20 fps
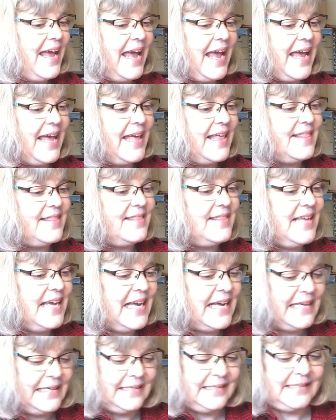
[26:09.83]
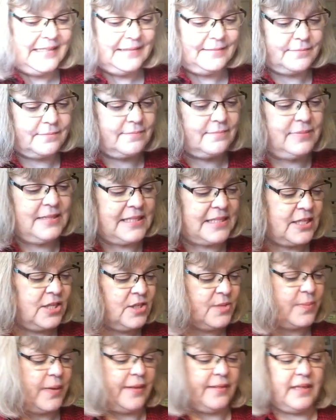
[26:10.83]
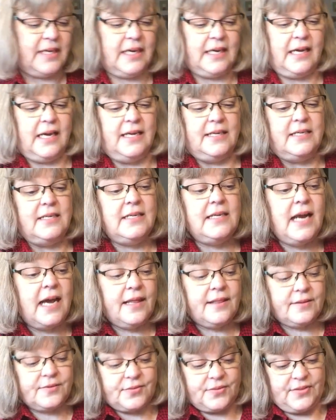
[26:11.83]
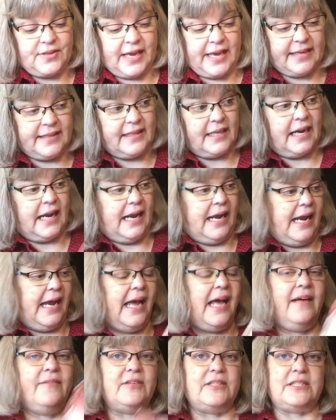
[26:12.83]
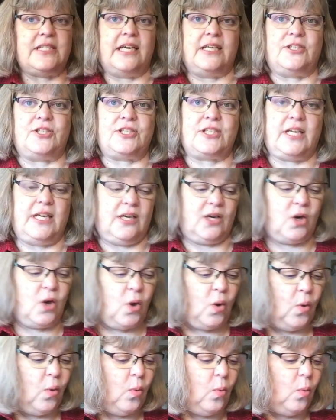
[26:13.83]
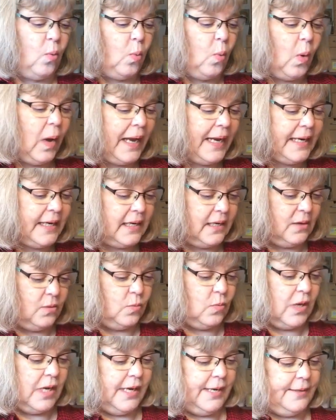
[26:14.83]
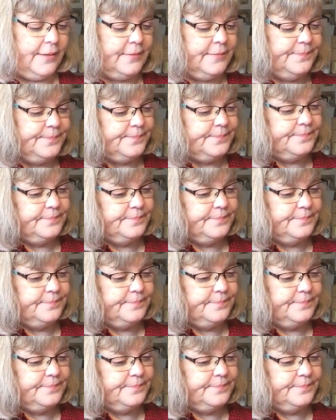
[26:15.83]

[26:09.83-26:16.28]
and then excuse me then another thing that I haven't touched in quite a while